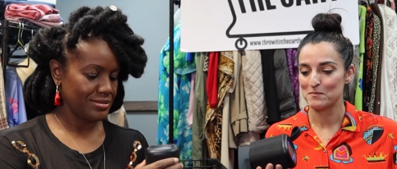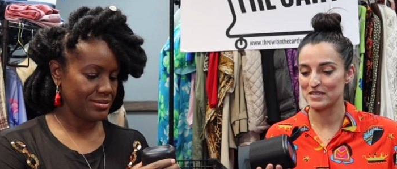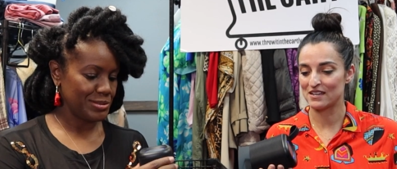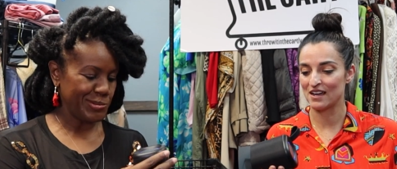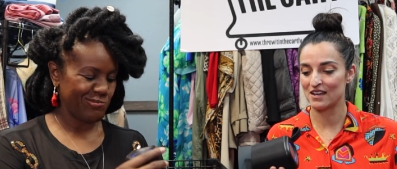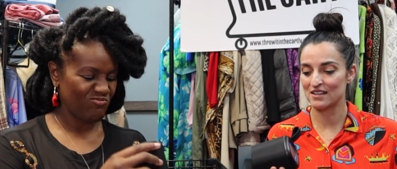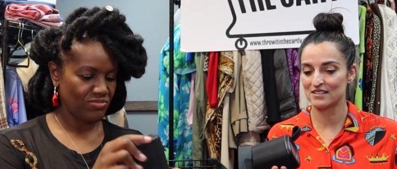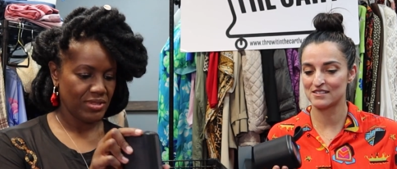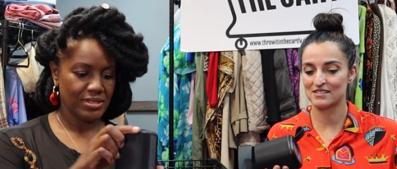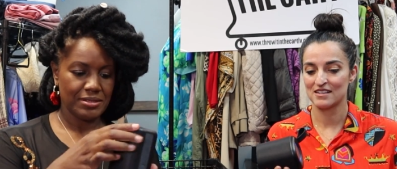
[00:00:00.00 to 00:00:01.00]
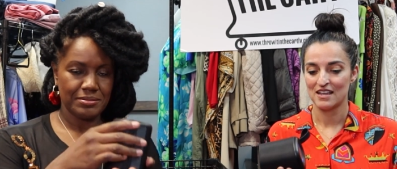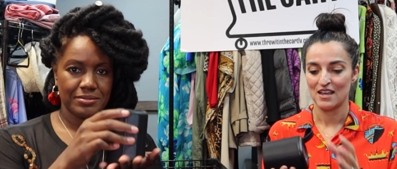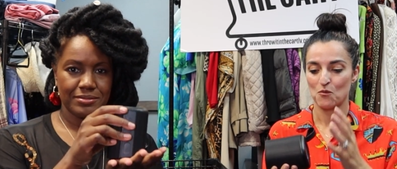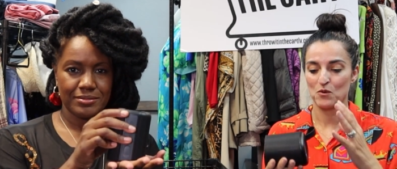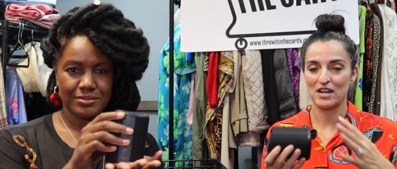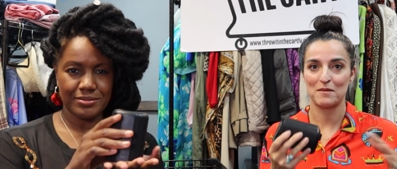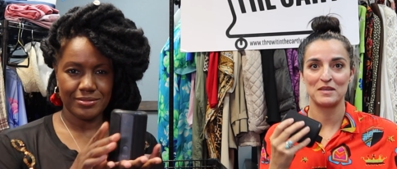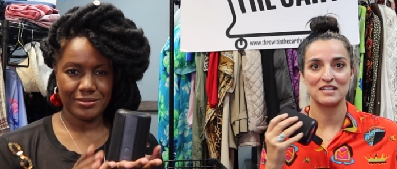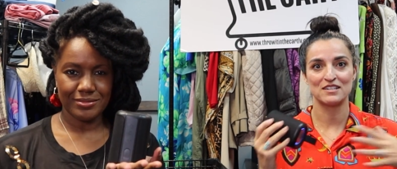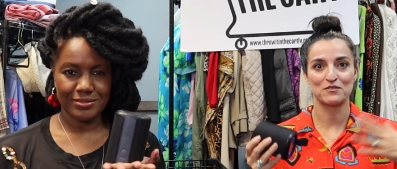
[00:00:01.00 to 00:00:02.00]
Speaker 1: because when I'm
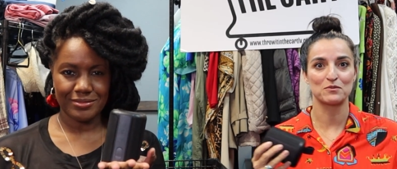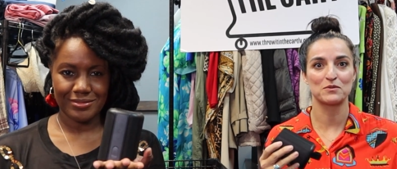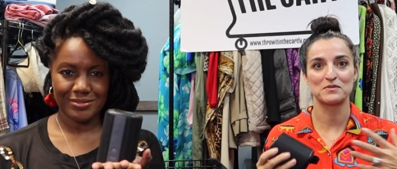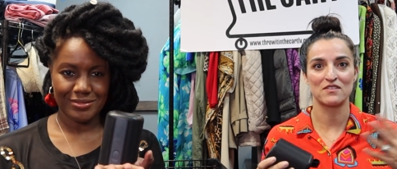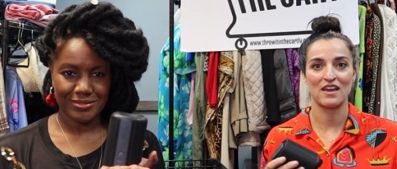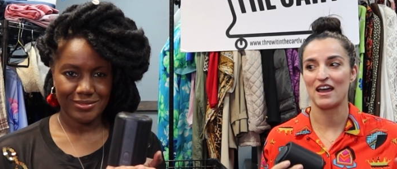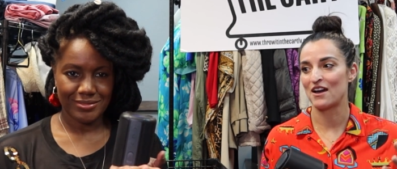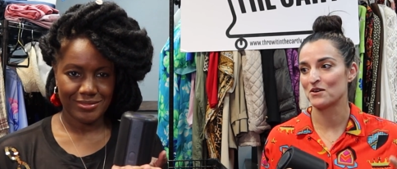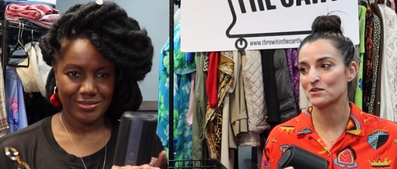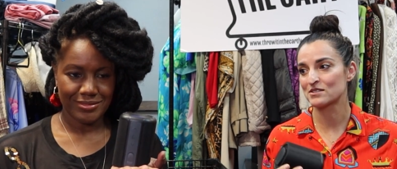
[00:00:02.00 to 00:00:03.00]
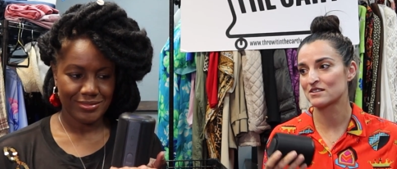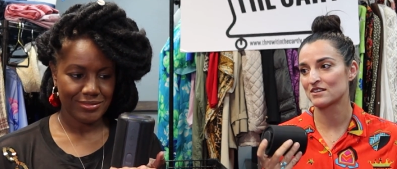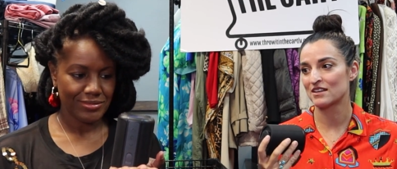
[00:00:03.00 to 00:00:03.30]
in different rooms of the house